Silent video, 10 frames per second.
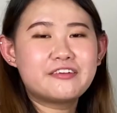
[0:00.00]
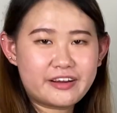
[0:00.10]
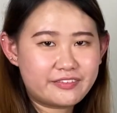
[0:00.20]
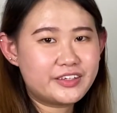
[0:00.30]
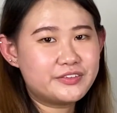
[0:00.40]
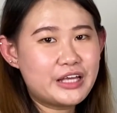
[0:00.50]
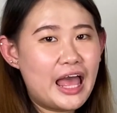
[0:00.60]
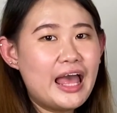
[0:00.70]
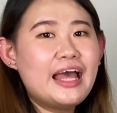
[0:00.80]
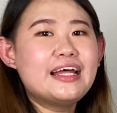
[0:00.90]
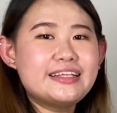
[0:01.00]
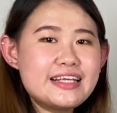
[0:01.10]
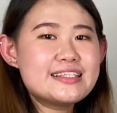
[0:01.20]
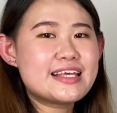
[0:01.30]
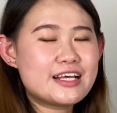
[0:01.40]
rental.
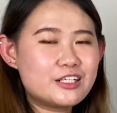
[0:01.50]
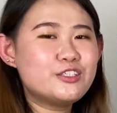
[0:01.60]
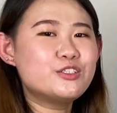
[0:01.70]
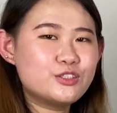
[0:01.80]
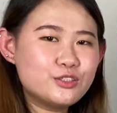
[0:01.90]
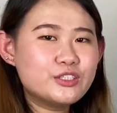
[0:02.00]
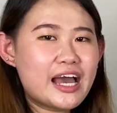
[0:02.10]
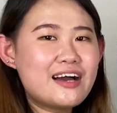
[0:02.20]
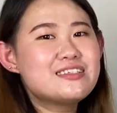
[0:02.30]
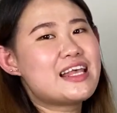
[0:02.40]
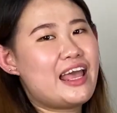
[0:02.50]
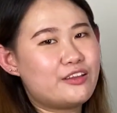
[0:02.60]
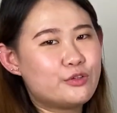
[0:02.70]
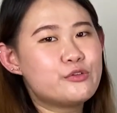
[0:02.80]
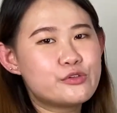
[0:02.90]
These include 2 gowns and
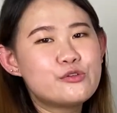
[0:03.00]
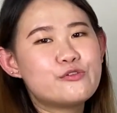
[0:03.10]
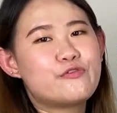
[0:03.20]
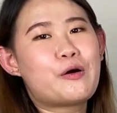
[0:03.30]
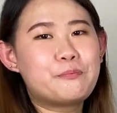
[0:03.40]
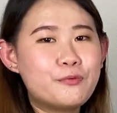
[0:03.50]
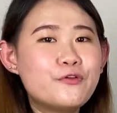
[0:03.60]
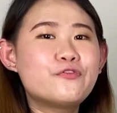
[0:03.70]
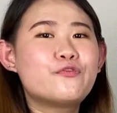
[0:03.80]
2 suits for both